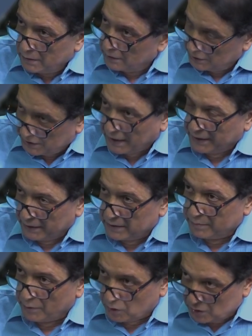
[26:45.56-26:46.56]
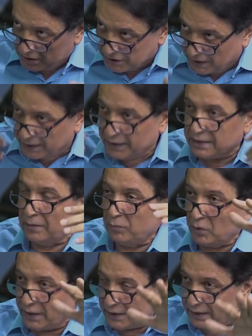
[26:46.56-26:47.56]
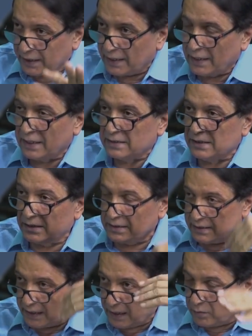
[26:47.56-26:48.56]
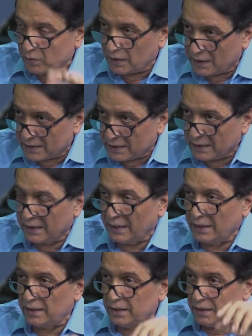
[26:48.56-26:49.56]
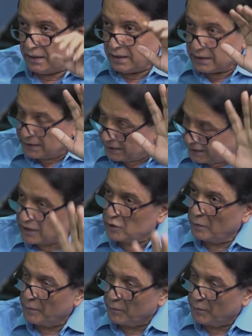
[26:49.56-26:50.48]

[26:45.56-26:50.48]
The Chinese, because Chinese are putting their assets, their workers are there, it has to be